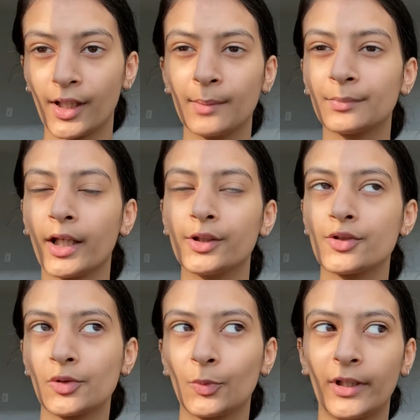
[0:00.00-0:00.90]
I'm not
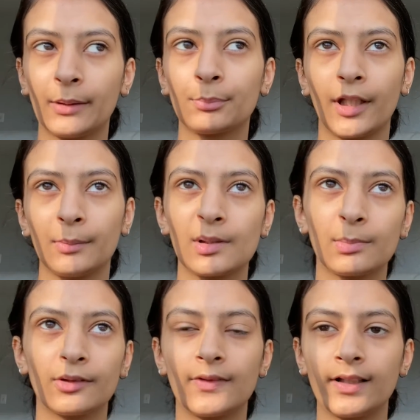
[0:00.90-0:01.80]
used to wearing primer,
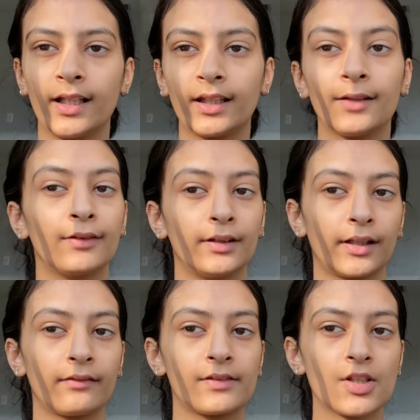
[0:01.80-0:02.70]
but for like full
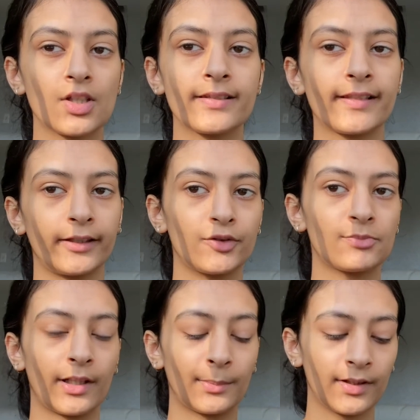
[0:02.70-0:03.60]
coverages I use
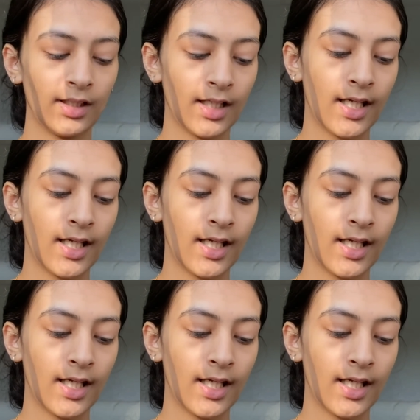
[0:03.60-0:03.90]
primer.